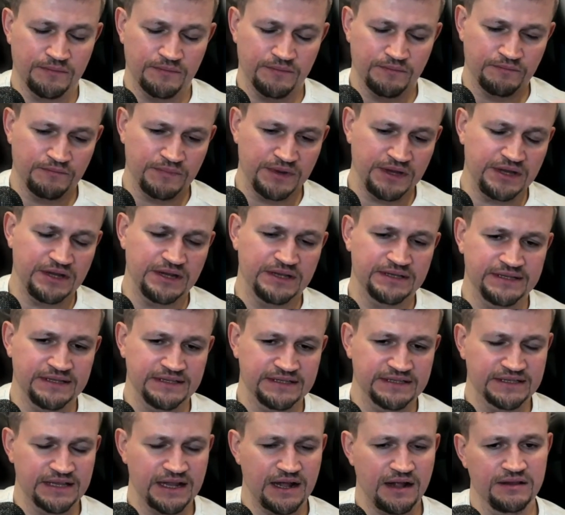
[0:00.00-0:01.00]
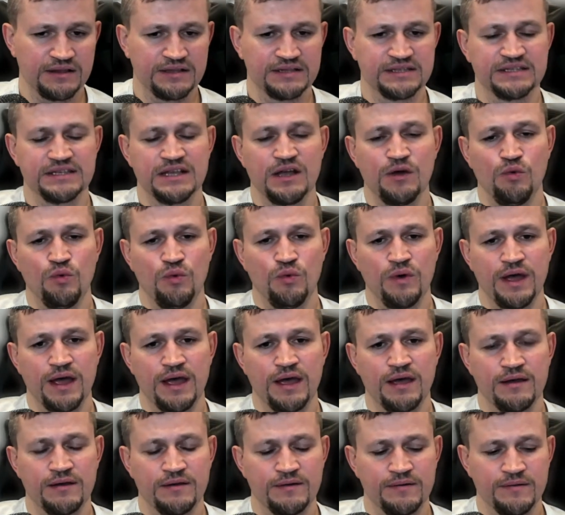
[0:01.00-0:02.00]
Bitrix installed
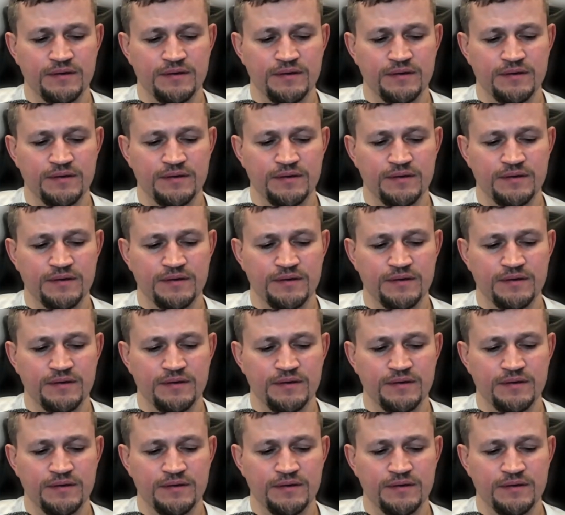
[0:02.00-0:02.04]
somewhere,